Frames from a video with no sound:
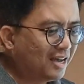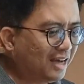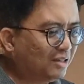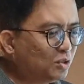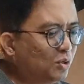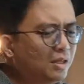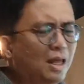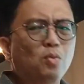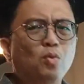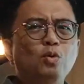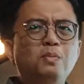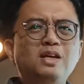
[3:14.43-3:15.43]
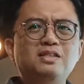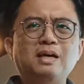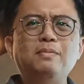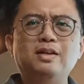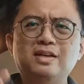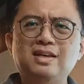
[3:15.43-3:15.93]
Yeah, so that will be
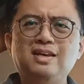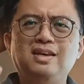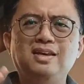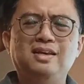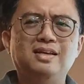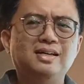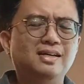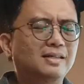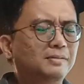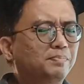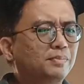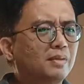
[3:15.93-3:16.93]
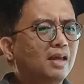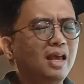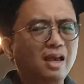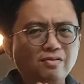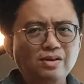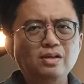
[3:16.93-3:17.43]
some of the key
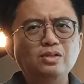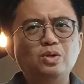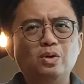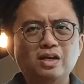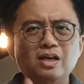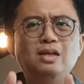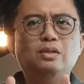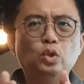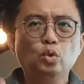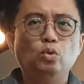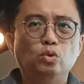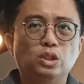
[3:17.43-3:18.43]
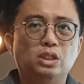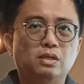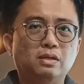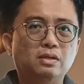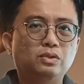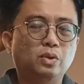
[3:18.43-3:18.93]
areas or key tools
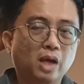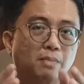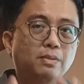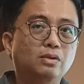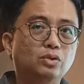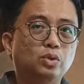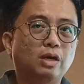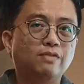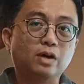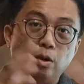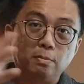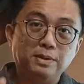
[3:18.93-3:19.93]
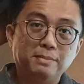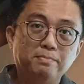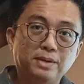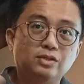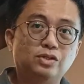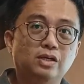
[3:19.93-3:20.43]
to help you to have a complete
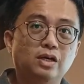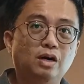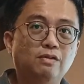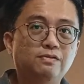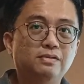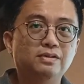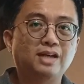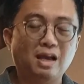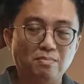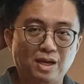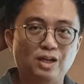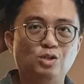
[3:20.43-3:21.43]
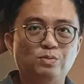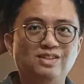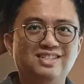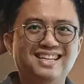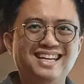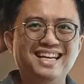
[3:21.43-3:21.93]
picture of time
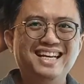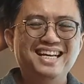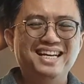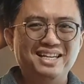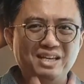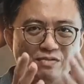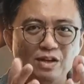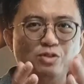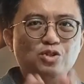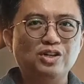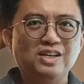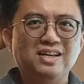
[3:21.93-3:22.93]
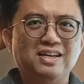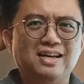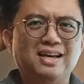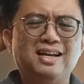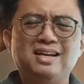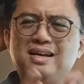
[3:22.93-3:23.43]
management. Give it a try,
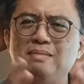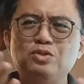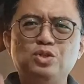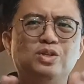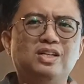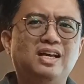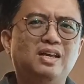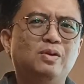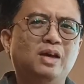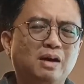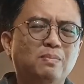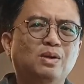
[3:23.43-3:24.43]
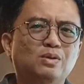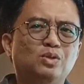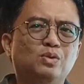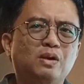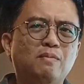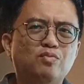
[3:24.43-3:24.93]
and I'm sure that it will help you
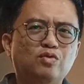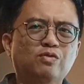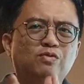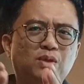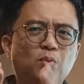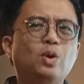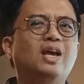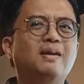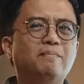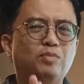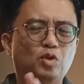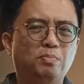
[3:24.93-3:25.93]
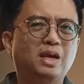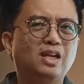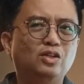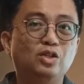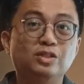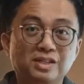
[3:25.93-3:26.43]
to improve the way you
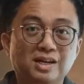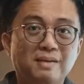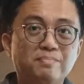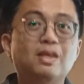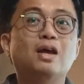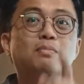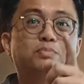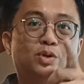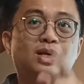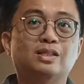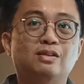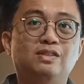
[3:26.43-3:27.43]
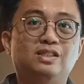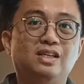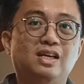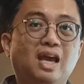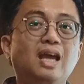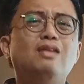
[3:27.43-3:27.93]
manage your time,
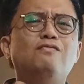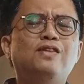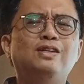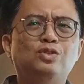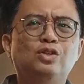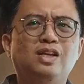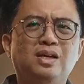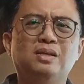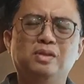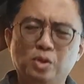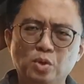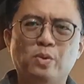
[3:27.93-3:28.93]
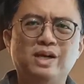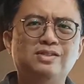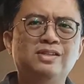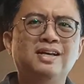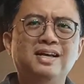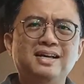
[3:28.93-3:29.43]
productivity, and eventually, you know
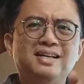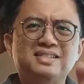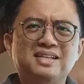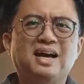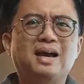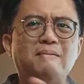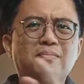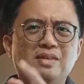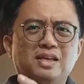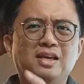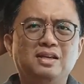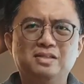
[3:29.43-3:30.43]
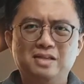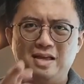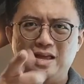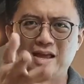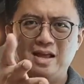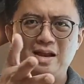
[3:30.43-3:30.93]
what? Time is
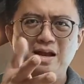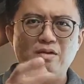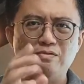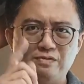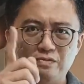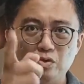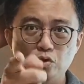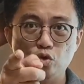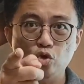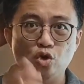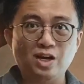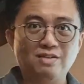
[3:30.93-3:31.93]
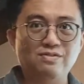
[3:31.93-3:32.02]
life, your